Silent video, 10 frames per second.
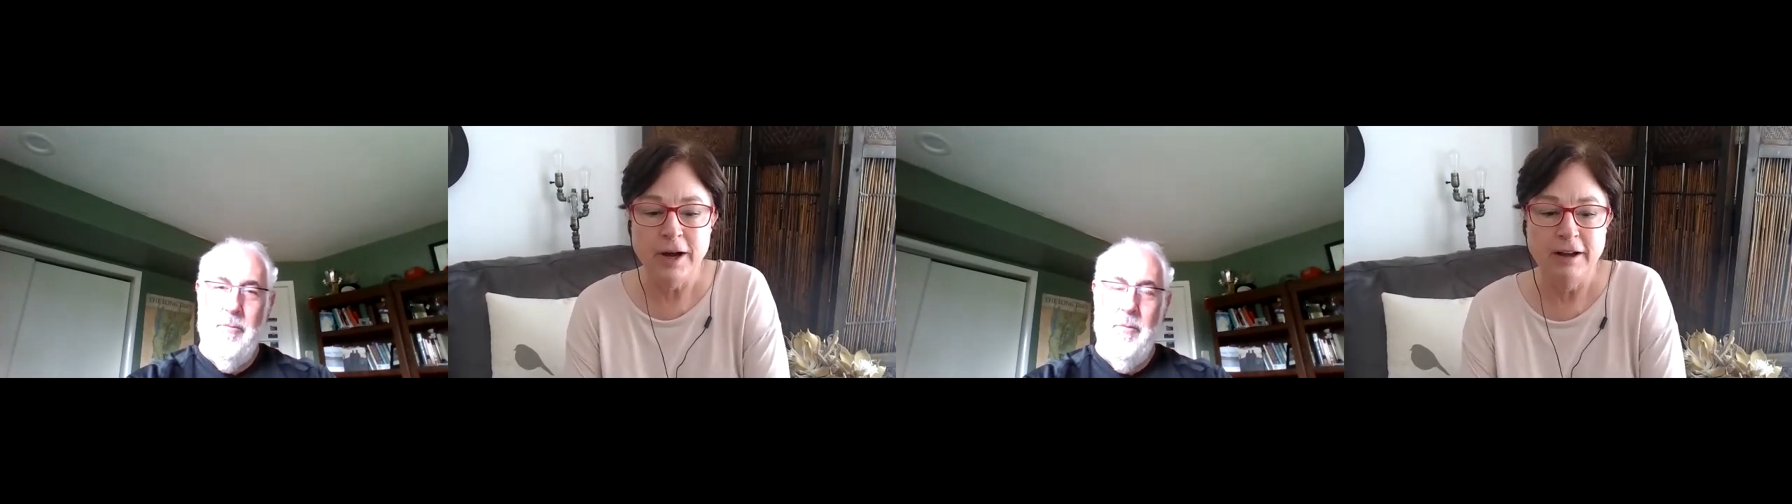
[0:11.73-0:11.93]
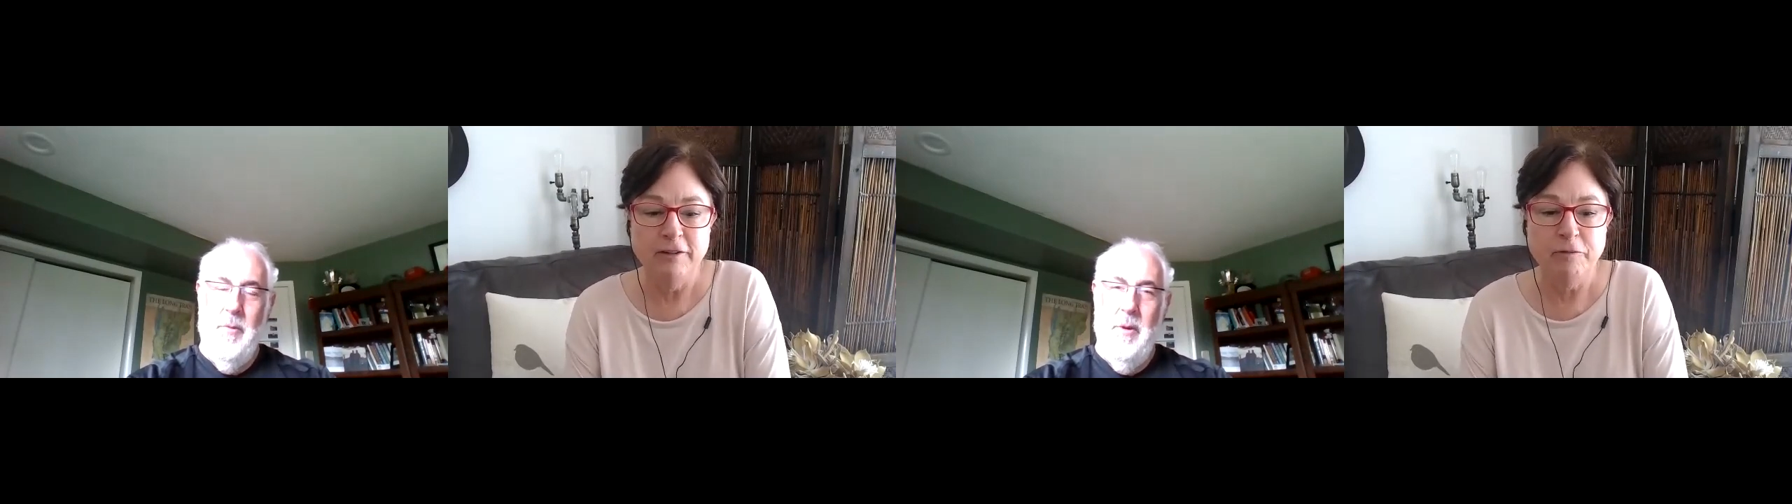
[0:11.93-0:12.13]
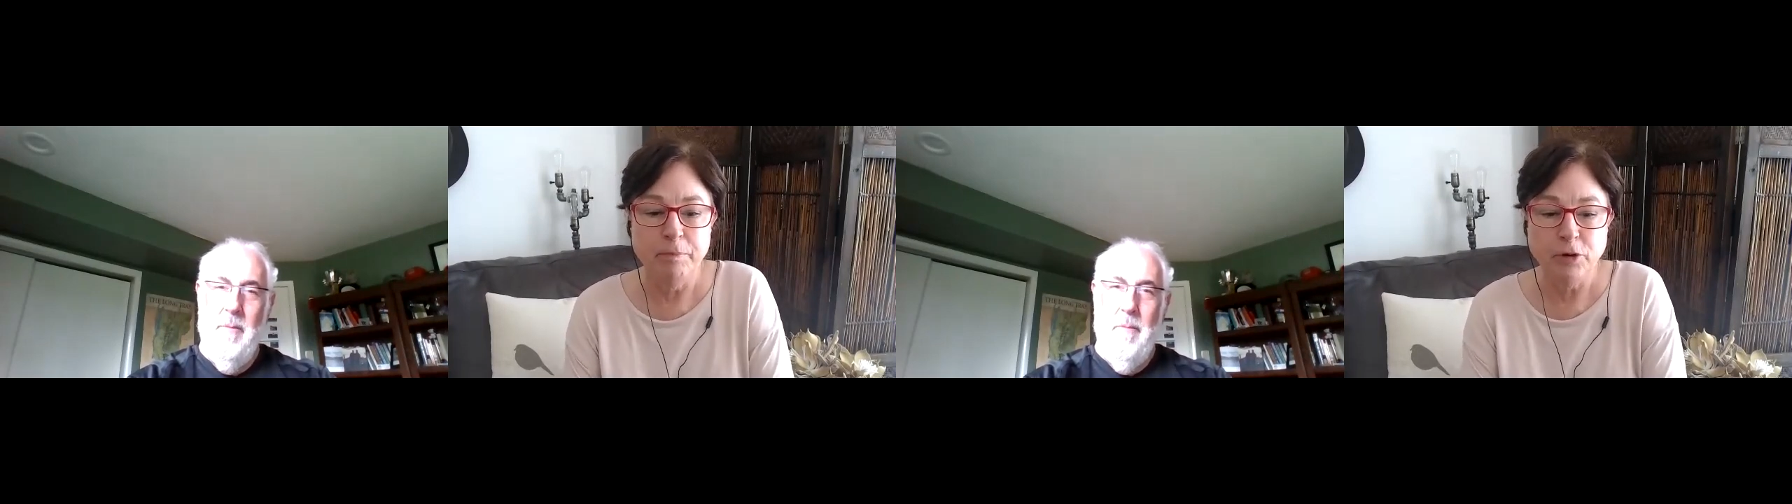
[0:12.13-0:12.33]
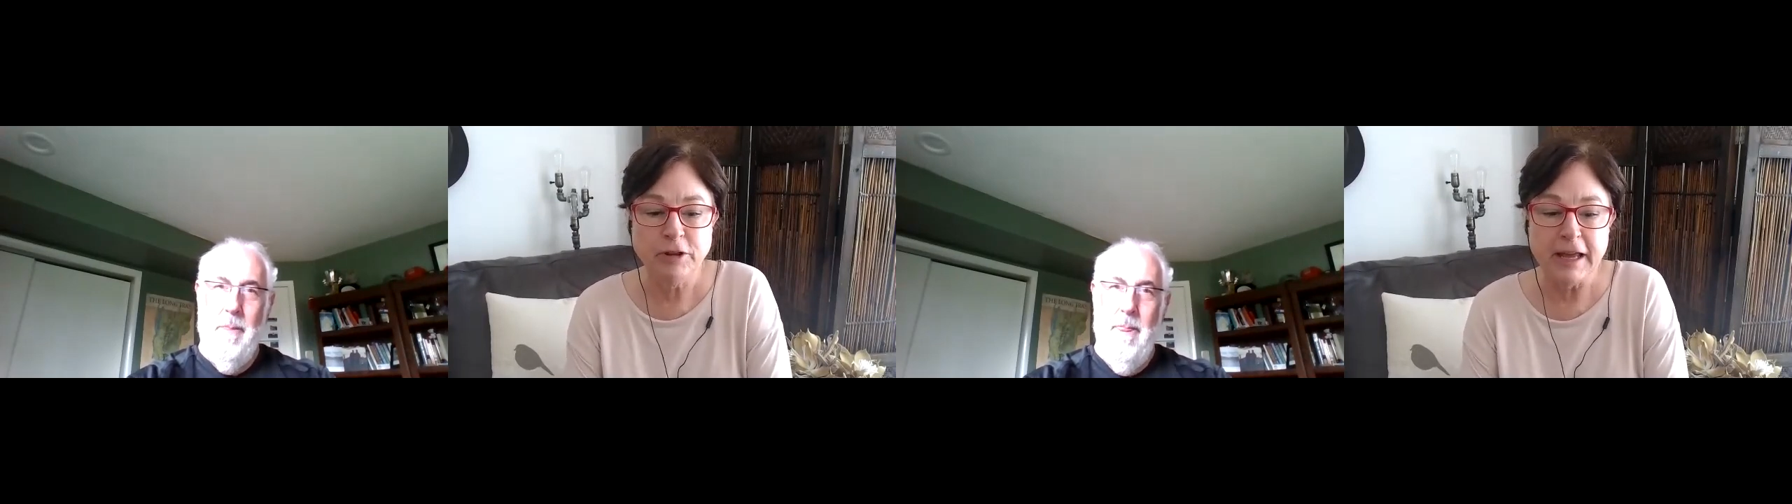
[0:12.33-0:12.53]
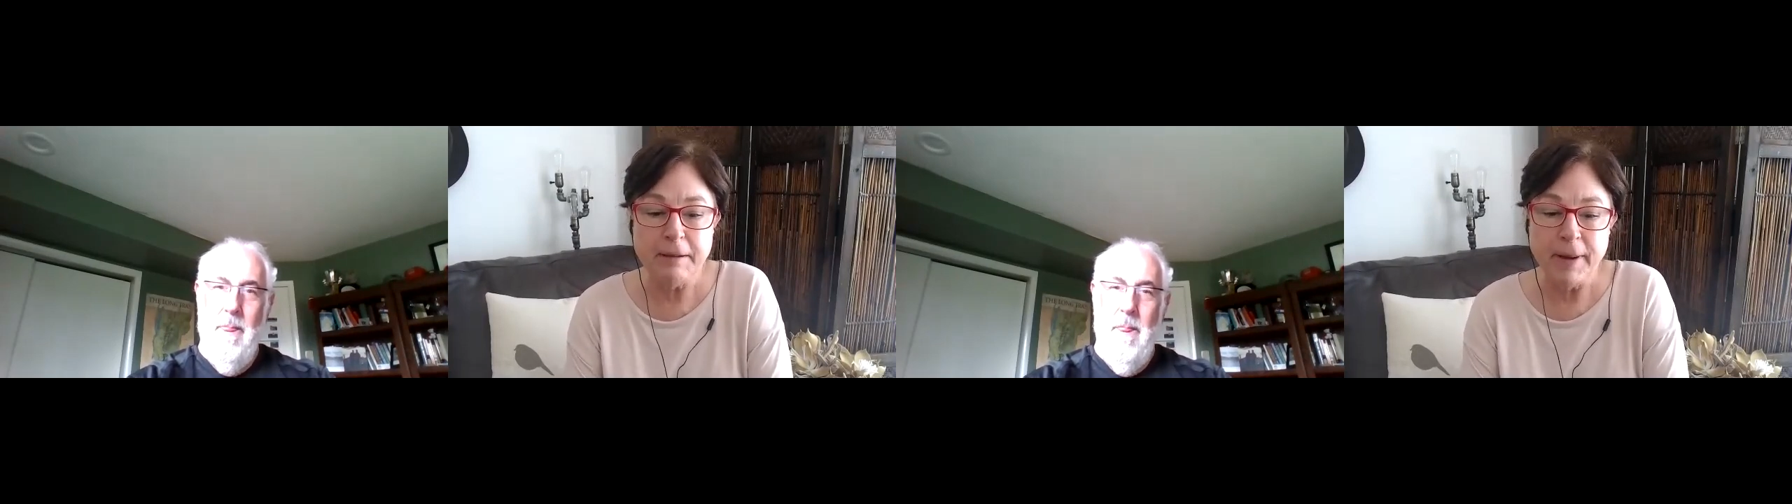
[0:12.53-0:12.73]
of
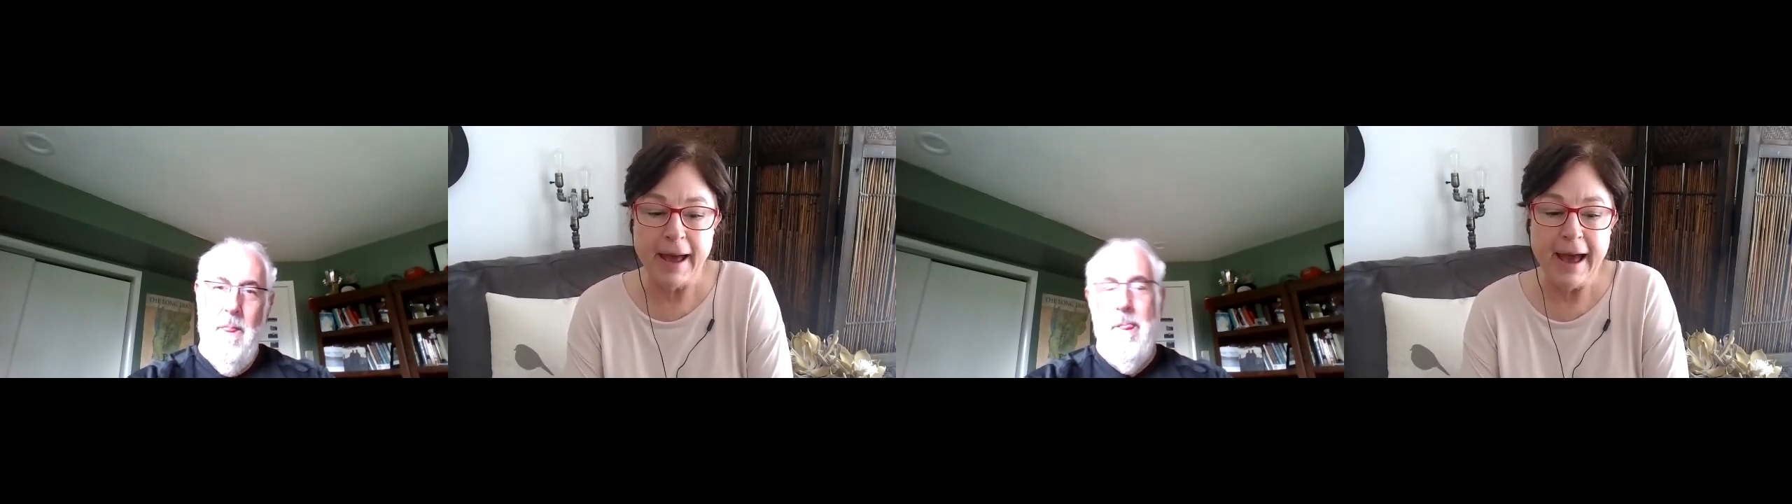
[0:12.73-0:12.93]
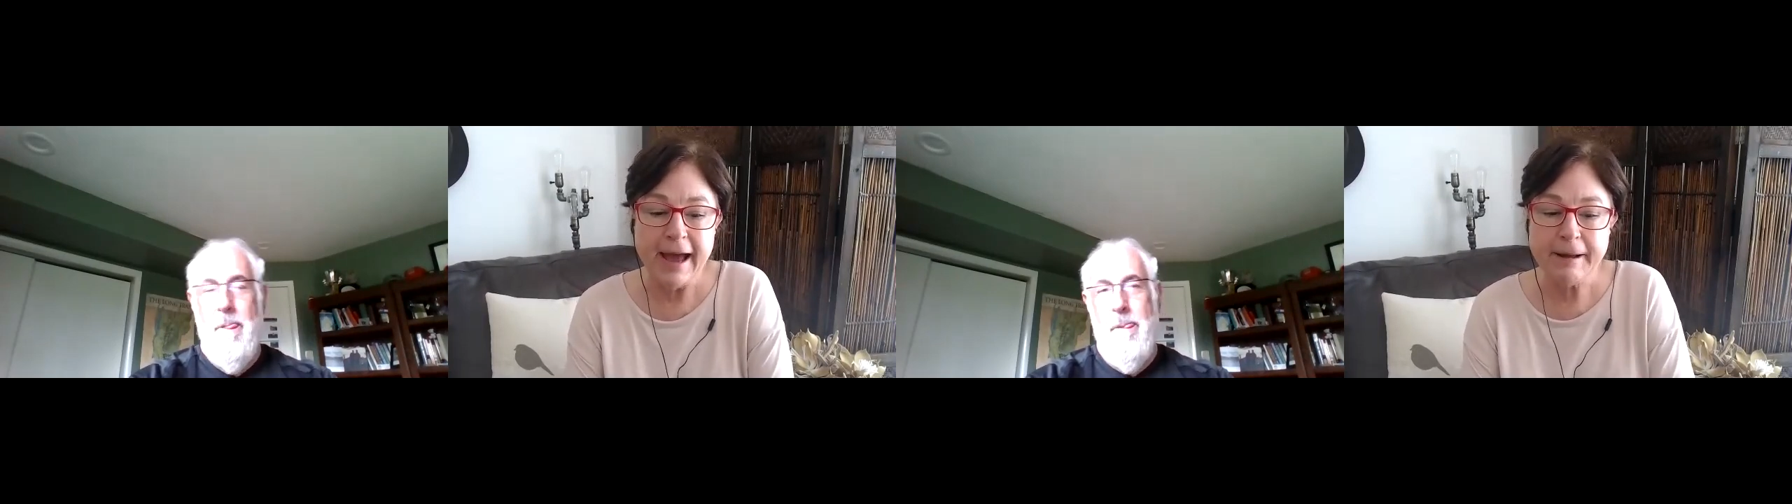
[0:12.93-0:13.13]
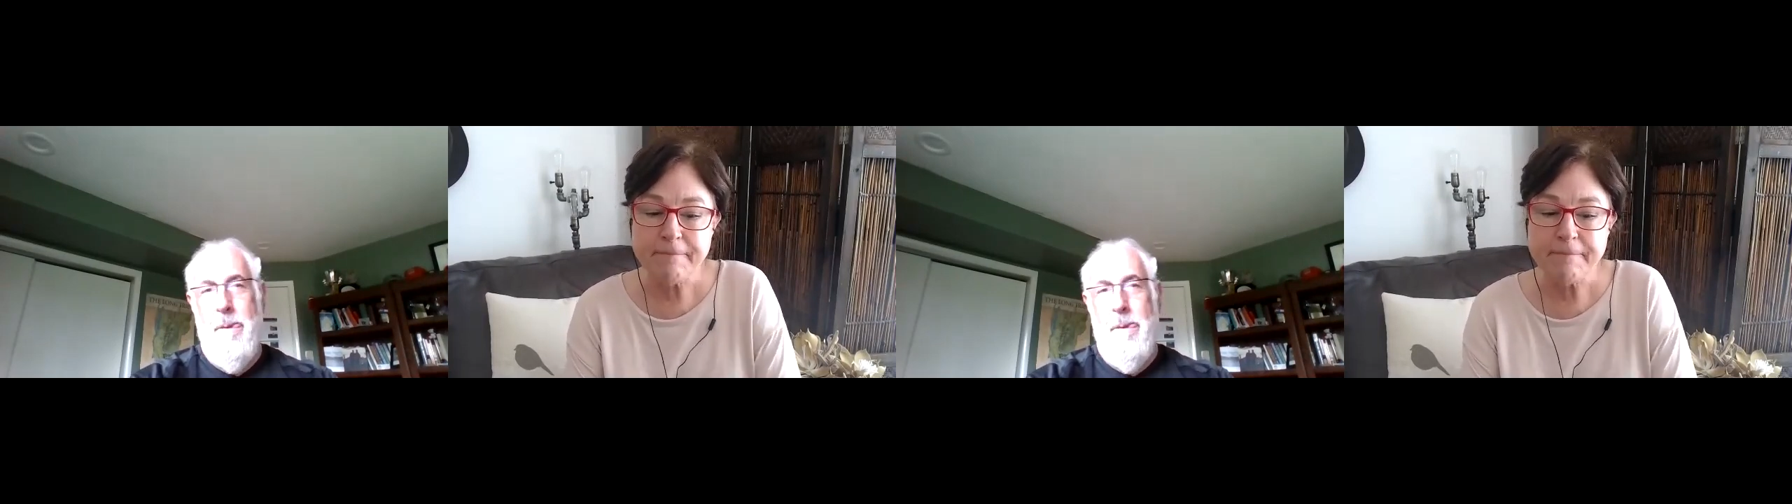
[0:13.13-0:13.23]
BirthdayPak.